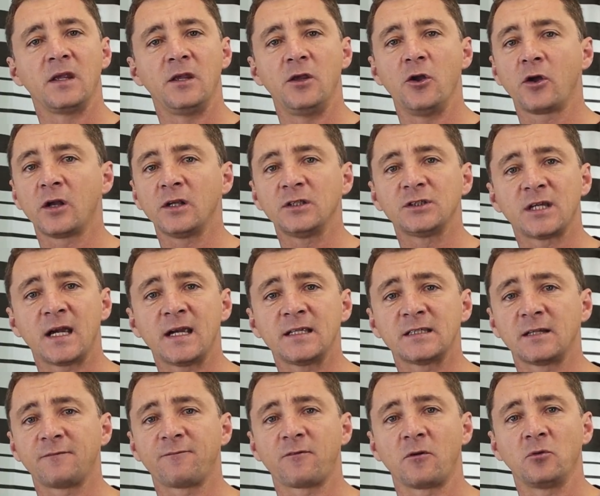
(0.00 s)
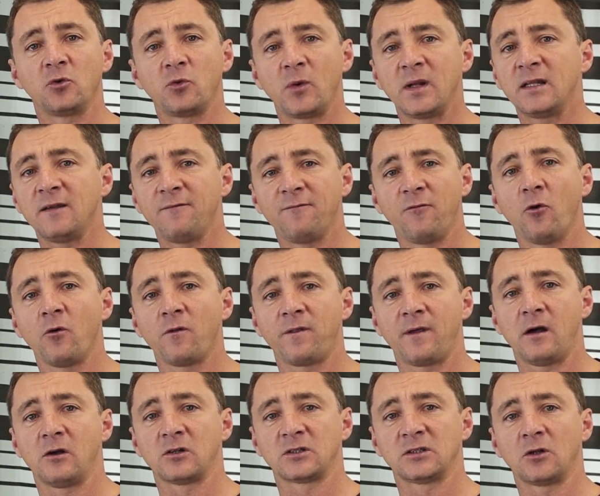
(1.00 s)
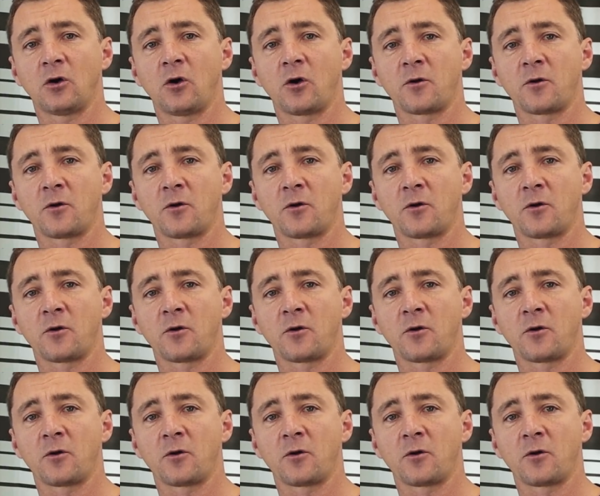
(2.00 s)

You can change it from 24,000